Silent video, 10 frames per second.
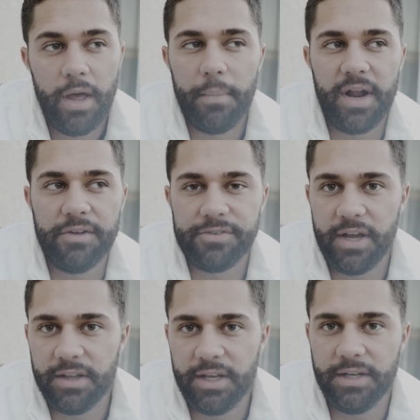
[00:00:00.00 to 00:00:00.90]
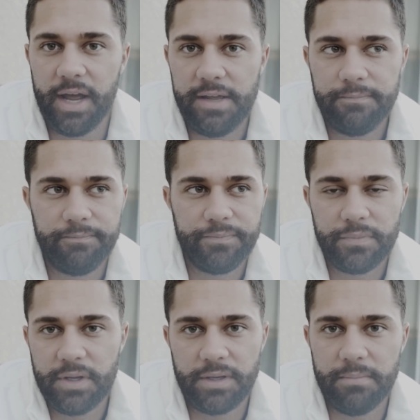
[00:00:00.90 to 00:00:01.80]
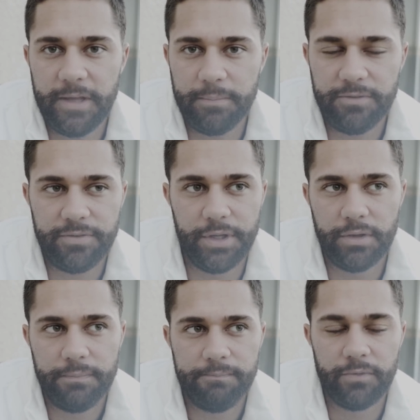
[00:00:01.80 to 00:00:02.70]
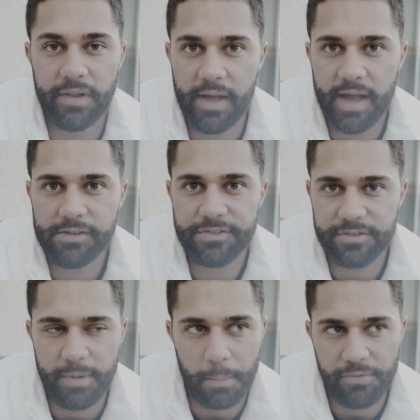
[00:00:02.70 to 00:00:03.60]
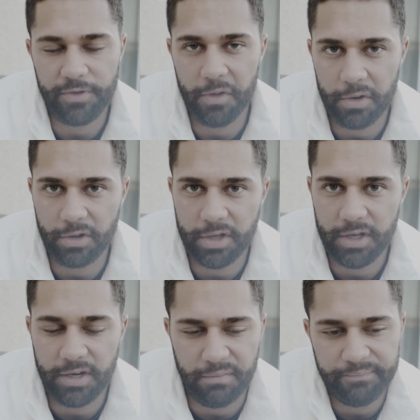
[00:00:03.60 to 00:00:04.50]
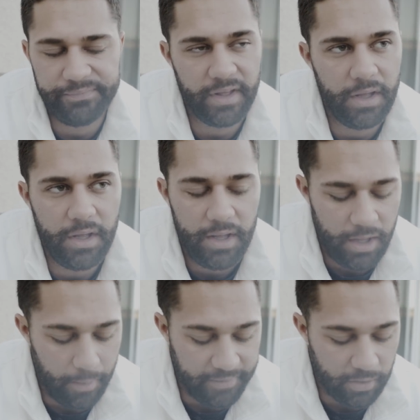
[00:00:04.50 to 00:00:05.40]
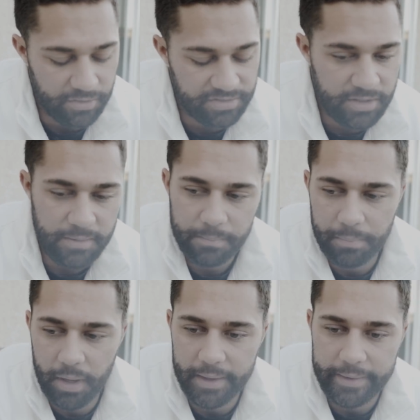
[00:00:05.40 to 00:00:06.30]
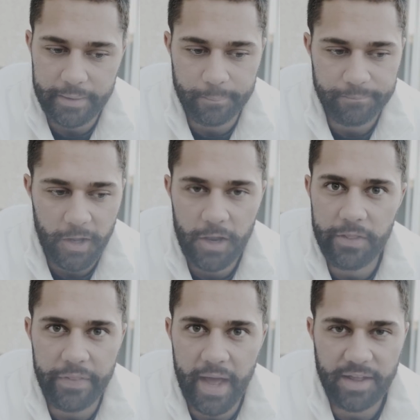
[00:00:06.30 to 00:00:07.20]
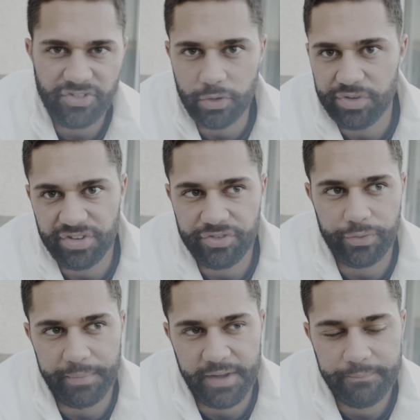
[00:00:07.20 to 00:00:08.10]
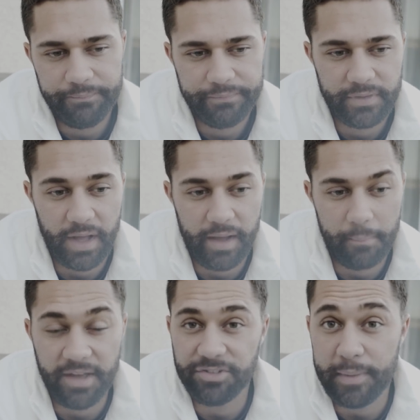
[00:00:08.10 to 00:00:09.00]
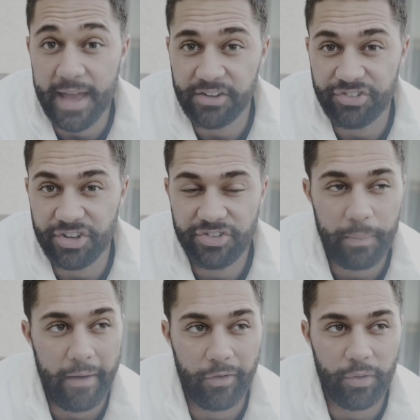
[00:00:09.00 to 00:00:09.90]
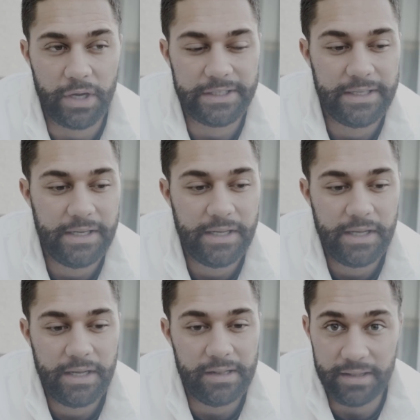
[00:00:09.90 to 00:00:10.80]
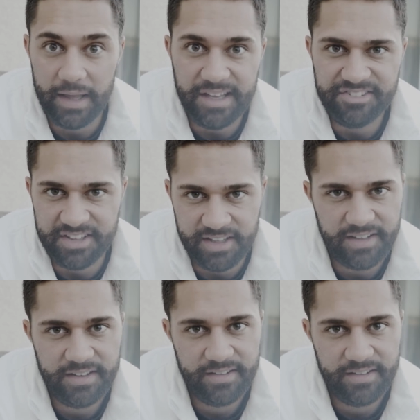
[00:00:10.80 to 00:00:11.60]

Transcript: But I find late night, it can make me feel relaxed, make me feel a little good, and help me go to sleep. But other than that, it's useless for me. Makes me anxious, paranoid, lazy